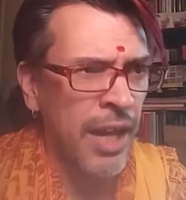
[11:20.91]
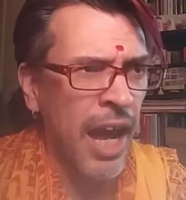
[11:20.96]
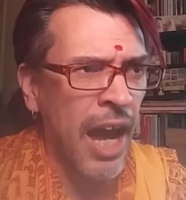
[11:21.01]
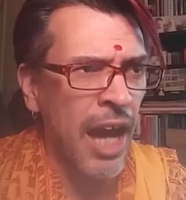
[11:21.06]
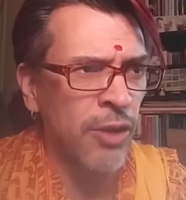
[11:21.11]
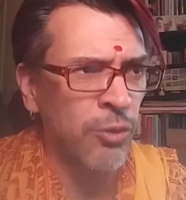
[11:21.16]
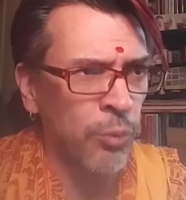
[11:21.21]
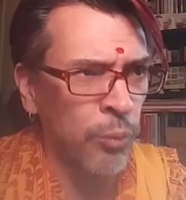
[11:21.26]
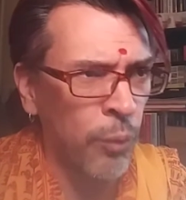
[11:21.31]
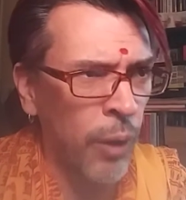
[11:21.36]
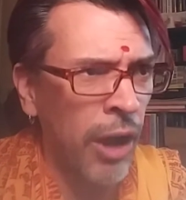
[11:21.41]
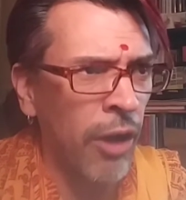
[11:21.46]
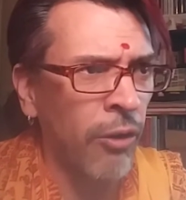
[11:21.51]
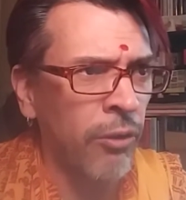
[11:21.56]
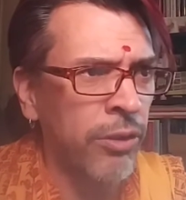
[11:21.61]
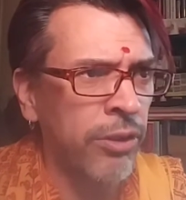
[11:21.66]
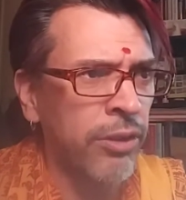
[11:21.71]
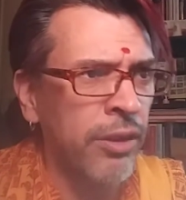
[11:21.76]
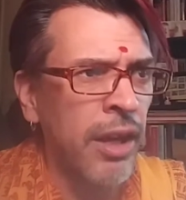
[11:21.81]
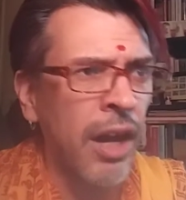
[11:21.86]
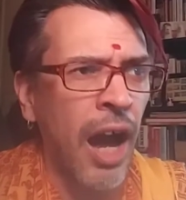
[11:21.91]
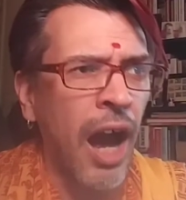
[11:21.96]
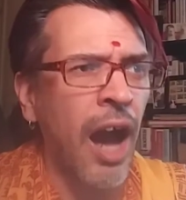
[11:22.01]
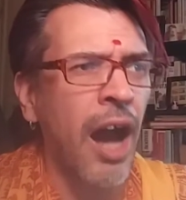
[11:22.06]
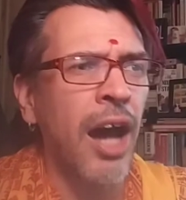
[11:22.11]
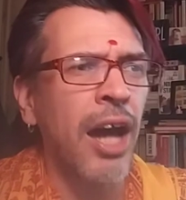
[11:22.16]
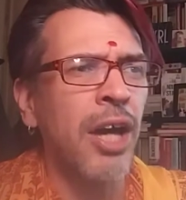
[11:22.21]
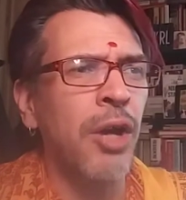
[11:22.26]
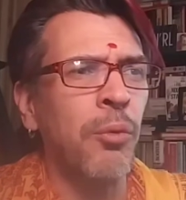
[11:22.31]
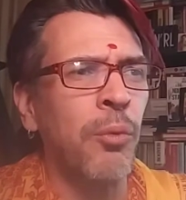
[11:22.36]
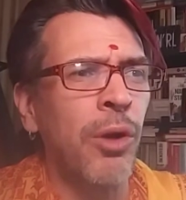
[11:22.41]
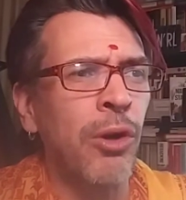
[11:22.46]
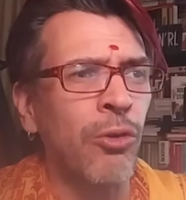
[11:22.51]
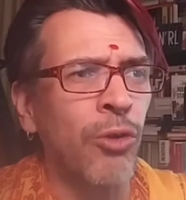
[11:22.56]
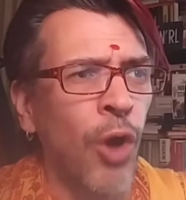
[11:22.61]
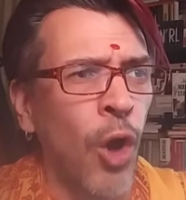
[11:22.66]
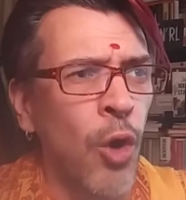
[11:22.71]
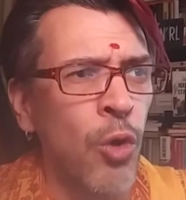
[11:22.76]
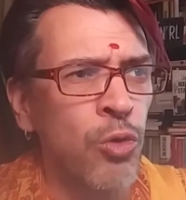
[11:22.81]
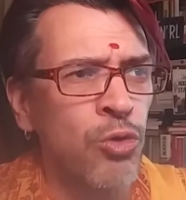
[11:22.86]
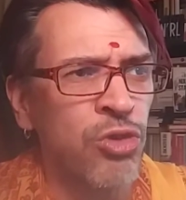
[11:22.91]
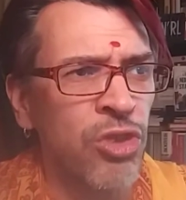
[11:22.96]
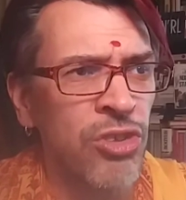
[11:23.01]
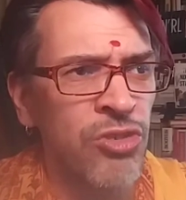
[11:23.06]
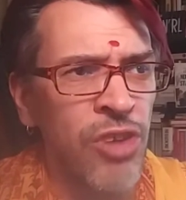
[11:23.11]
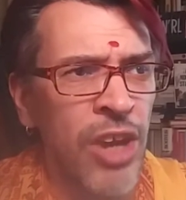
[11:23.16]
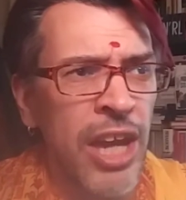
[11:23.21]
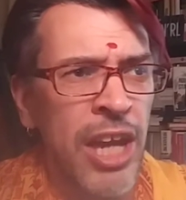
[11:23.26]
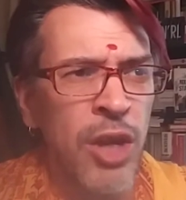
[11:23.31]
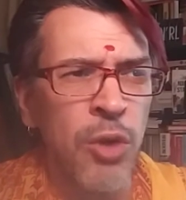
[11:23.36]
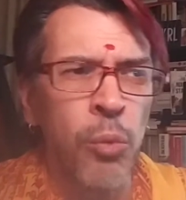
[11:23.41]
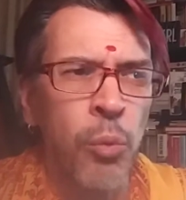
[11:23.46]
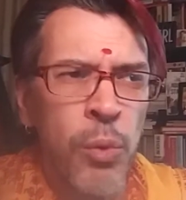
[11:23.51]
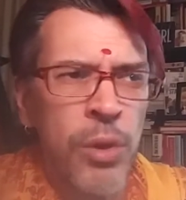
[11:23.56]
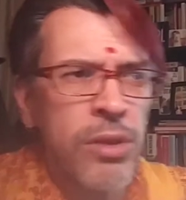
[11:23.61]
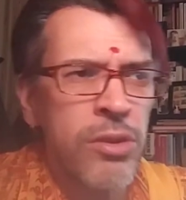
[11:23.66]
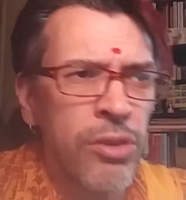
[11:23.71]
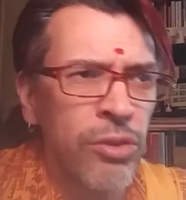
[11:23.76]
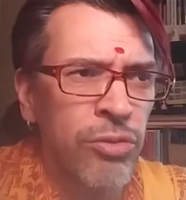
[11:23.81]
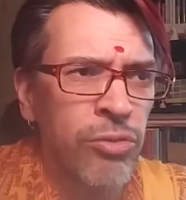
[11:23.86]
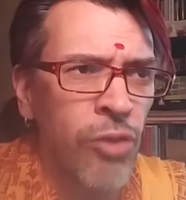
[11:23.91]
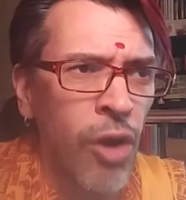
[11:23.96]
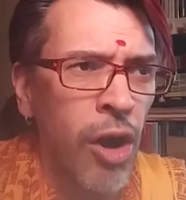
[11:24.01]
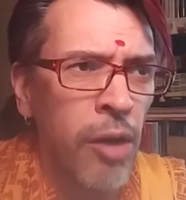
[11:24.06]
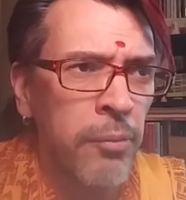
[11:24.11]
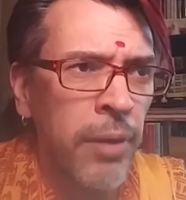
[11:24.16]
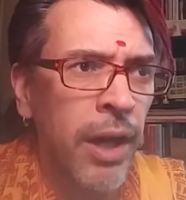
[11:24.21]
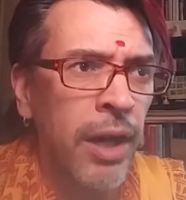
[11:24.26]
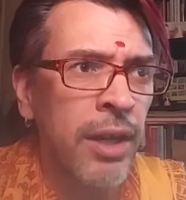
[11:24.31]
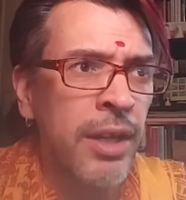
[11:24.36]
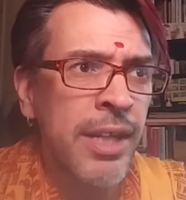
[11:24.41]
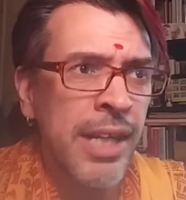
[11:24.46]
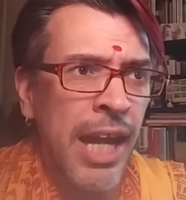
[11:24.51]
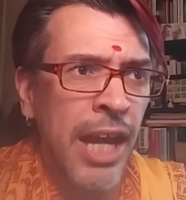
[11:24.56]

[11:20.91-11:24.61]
and wealth, I will go today with Rama